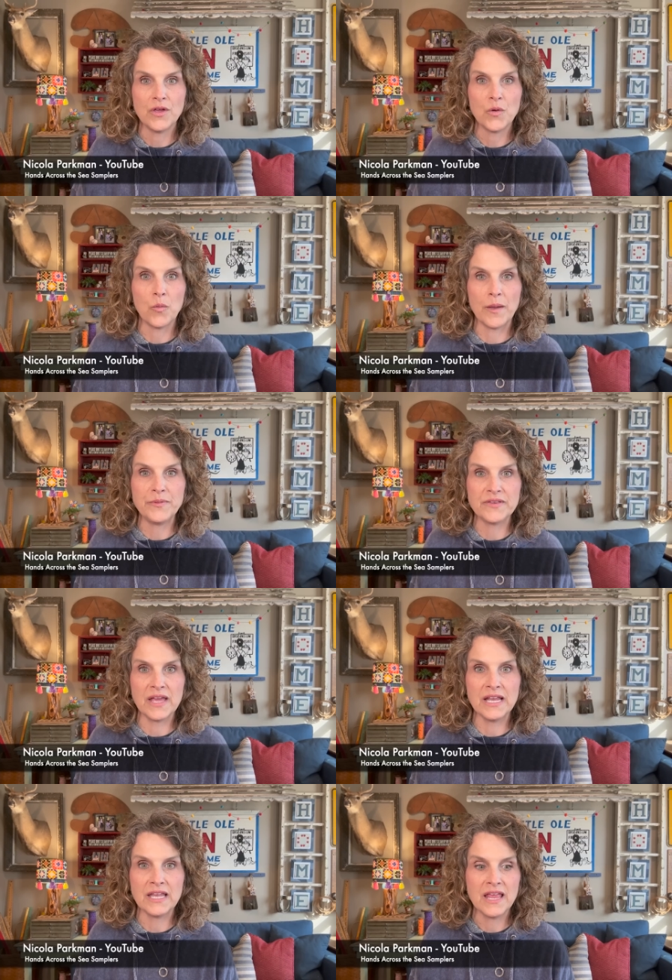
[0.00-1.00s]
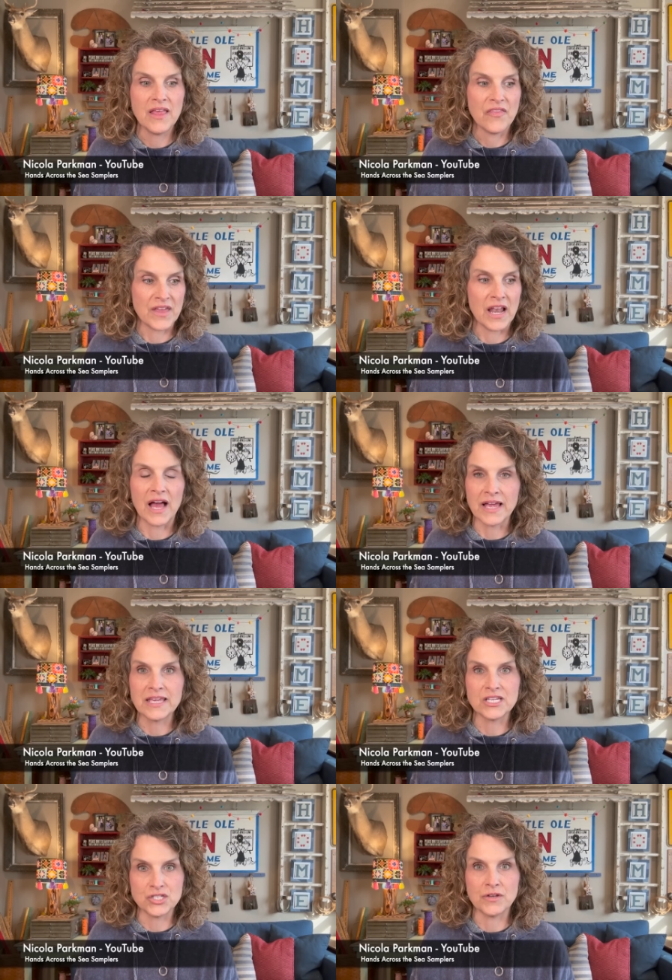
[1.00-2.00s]
website that, I
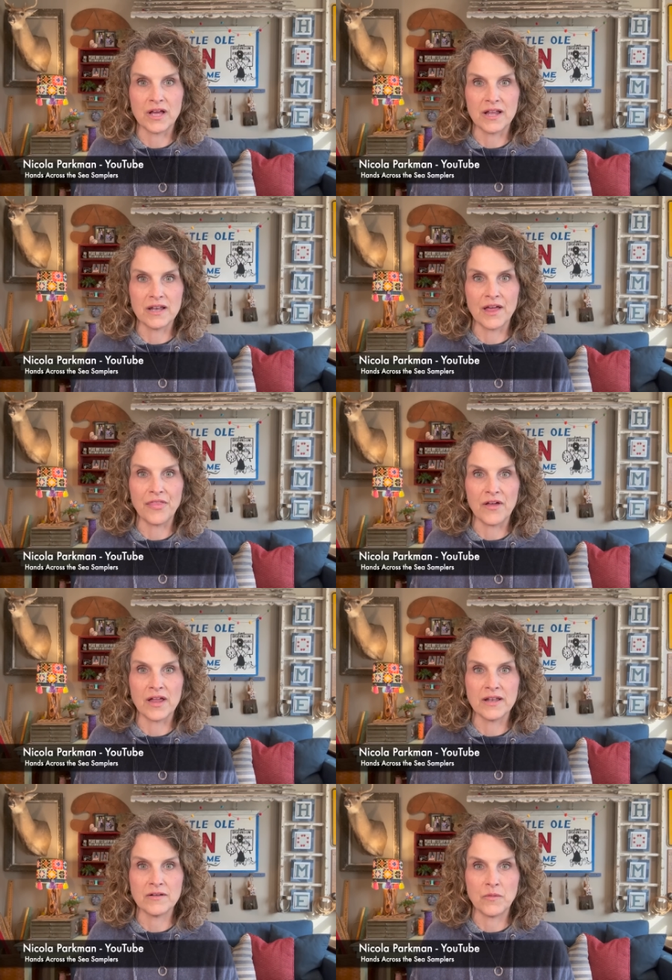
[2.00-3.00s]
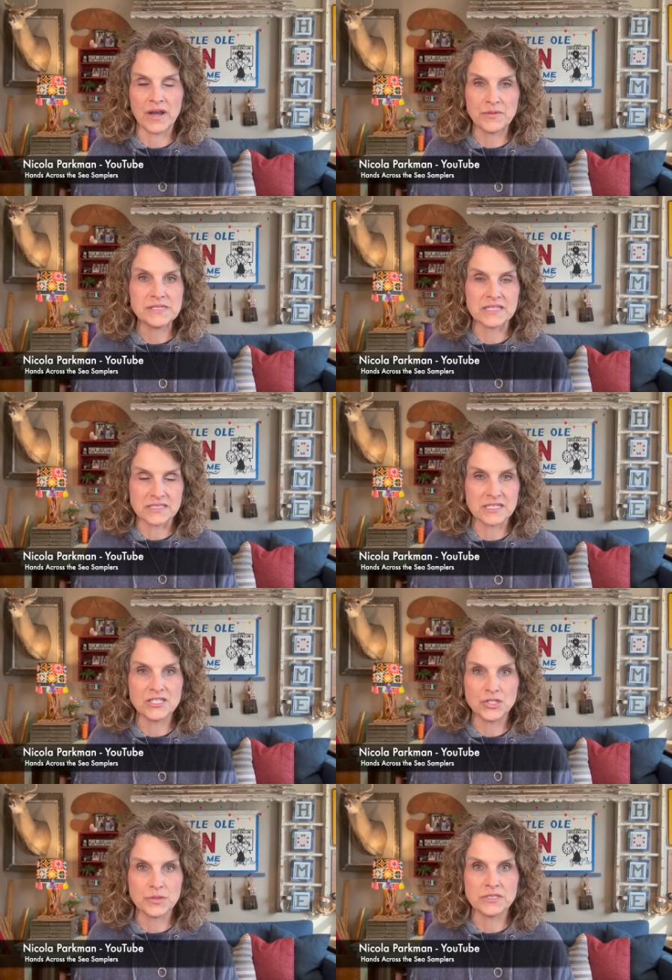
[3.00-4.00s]
kid you not, I thought when I was listening
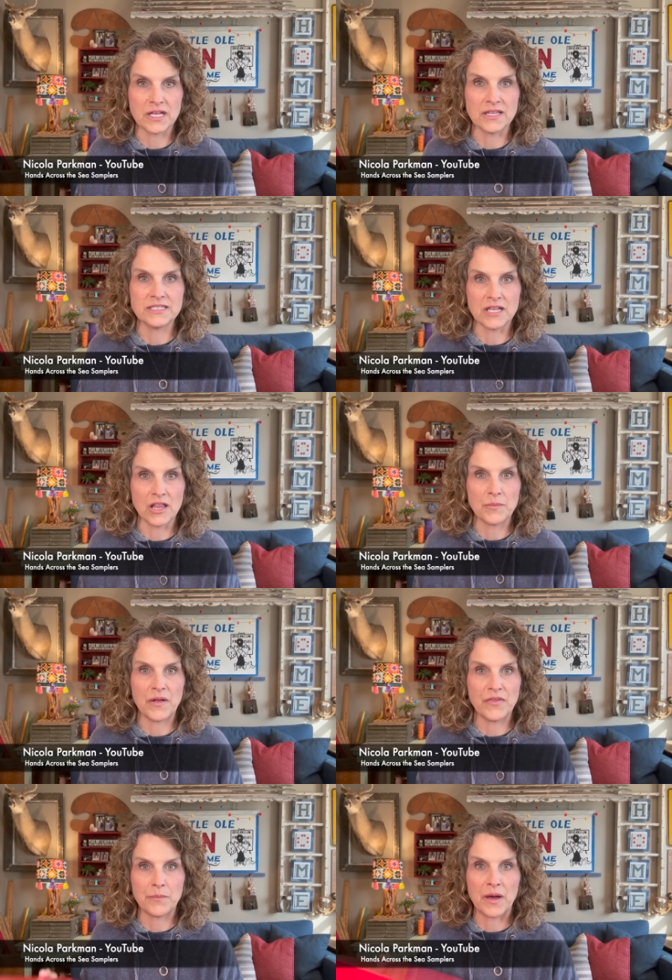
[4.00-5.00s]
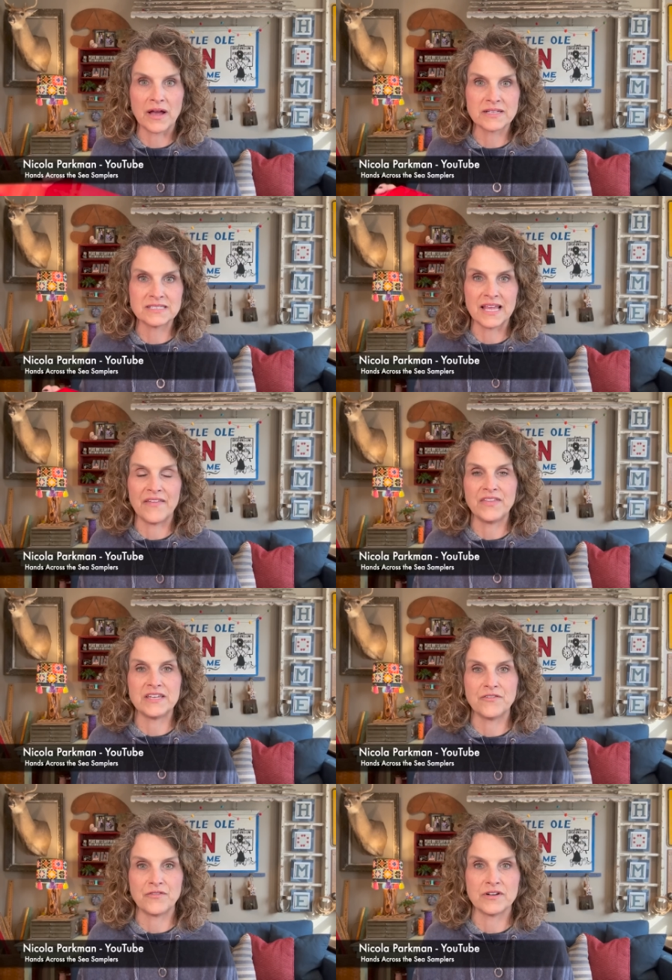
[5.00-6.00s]
to her tell us all about the box and the
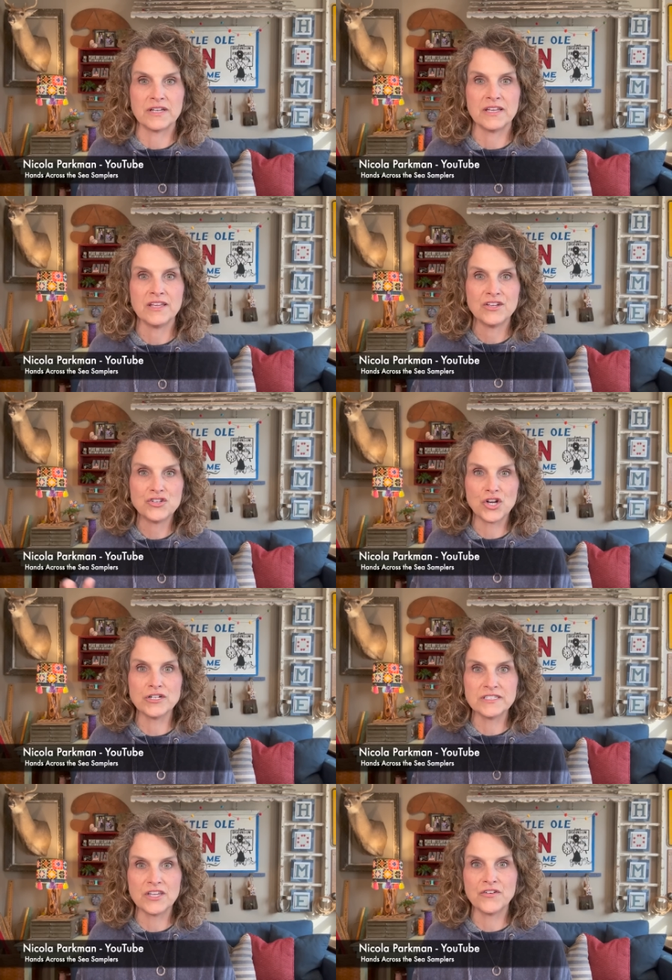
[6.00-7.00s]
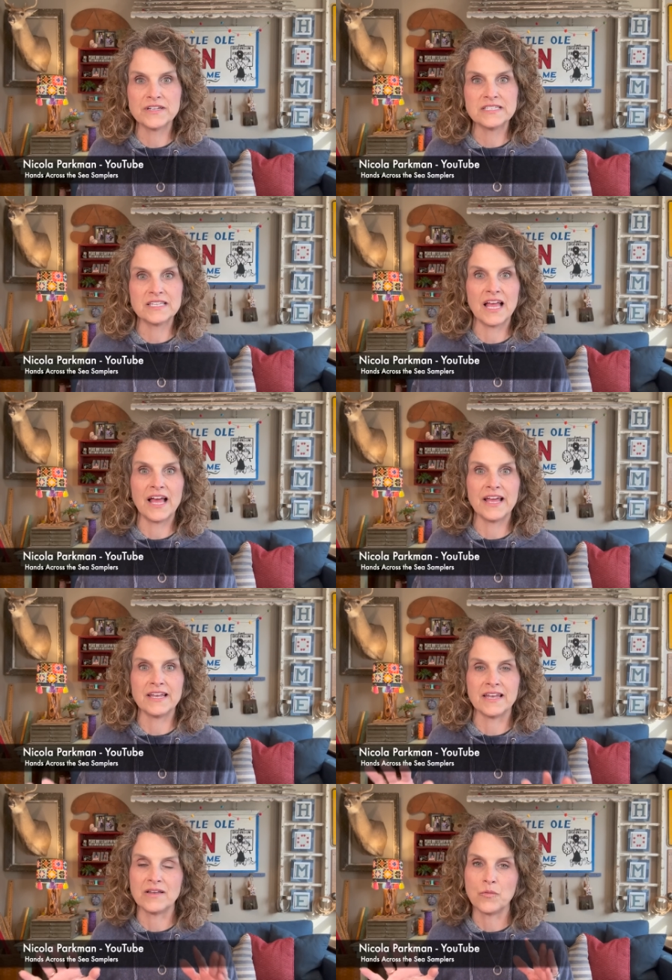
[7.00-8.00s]
different charts that are inside
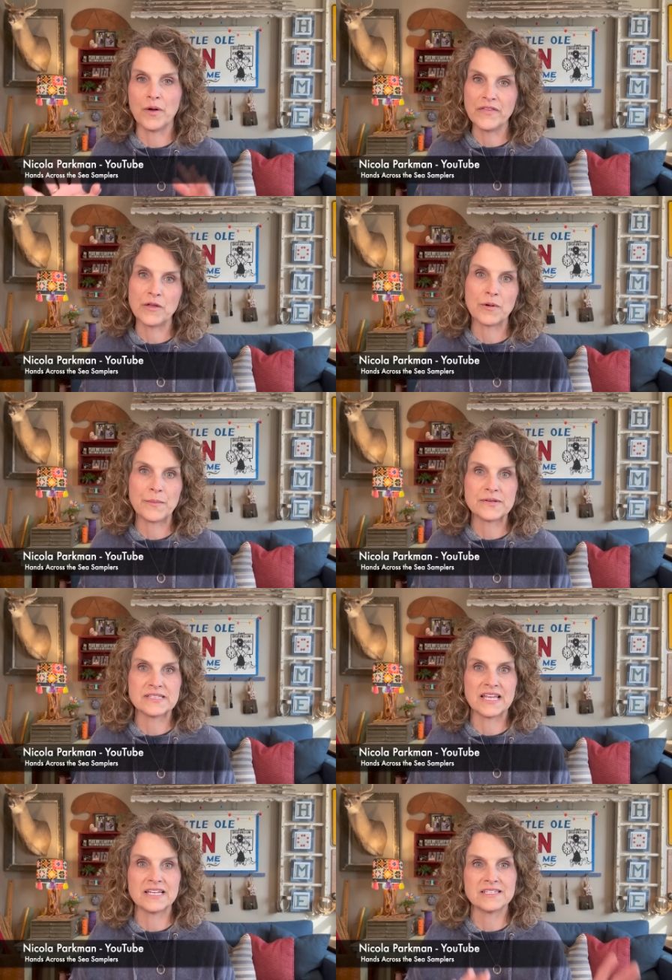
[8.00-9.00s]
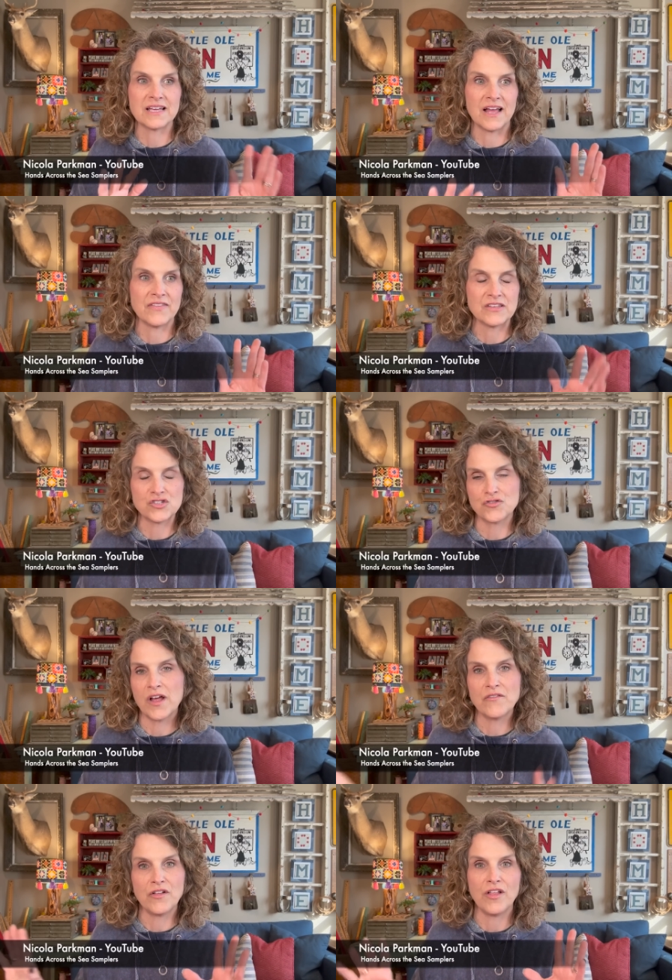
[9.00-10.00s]
and where they represent on this
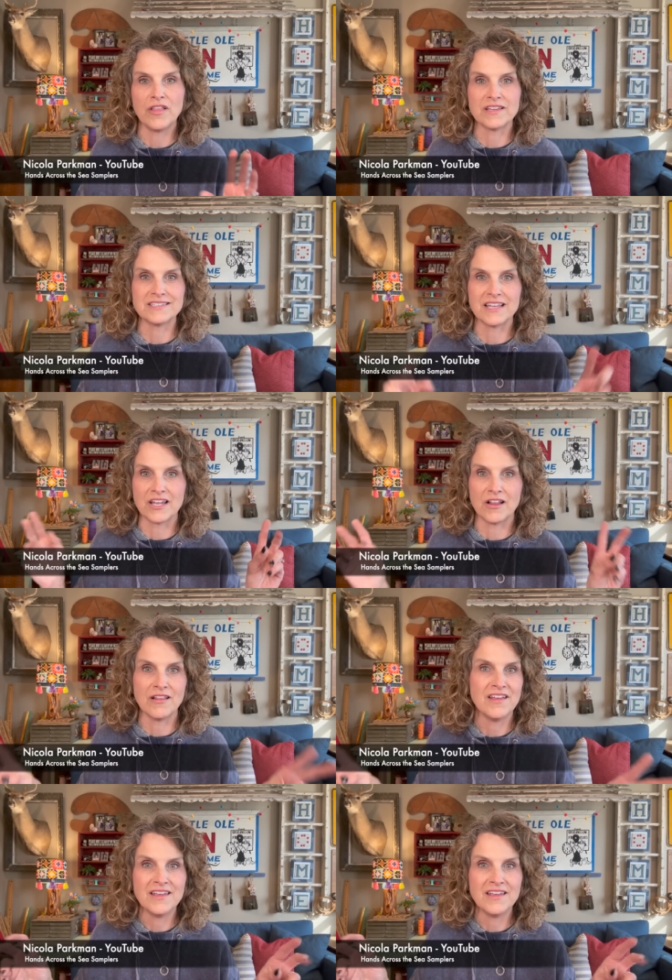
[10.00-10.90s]
travel, this little,